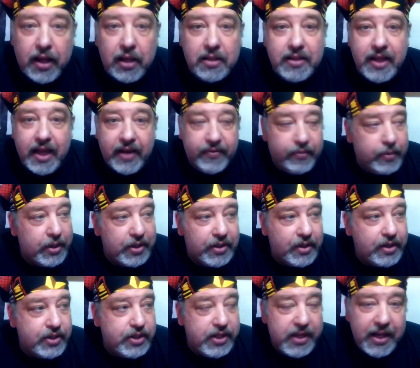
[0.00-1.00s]
I'll tell you. Everybody
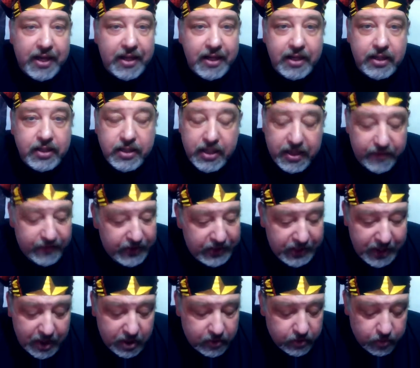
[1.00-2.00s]
thinks you got to get into TV
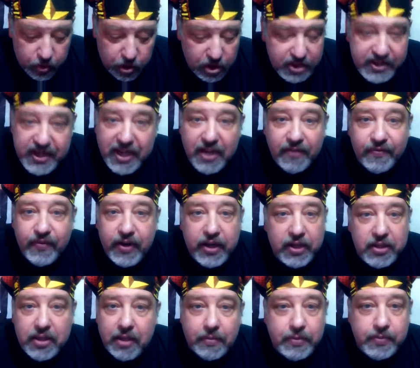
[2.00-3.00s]
now. The world's at your
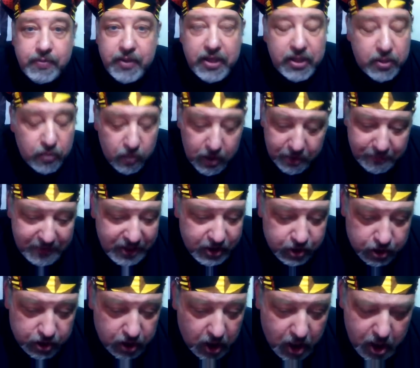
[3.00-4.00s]
fingertips, man. You want to be
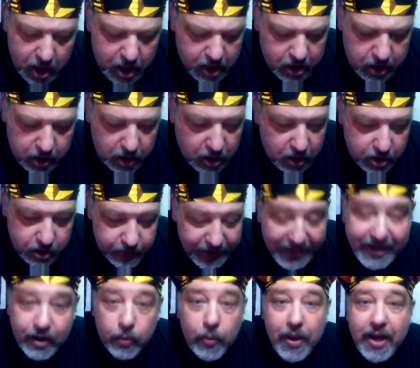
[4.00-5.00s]
a star? You
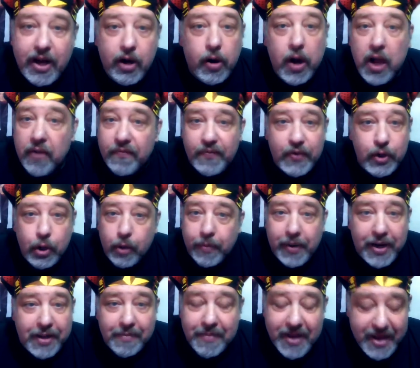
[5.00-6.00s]
ain't got to wait around for
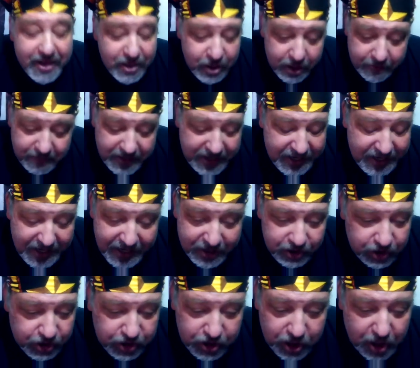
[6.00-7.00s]
nobody, man. You can be an
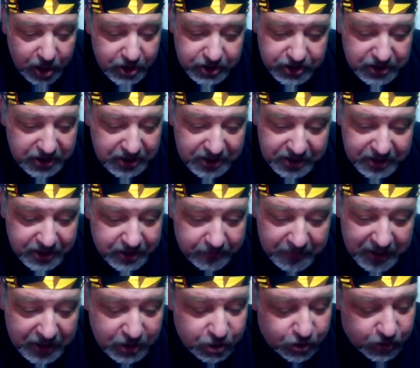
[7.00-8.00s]
internet star just as easy as
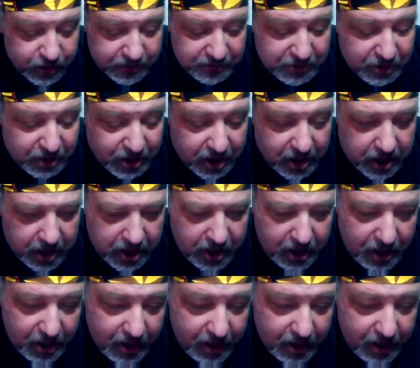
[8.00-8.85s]
a mainstream star.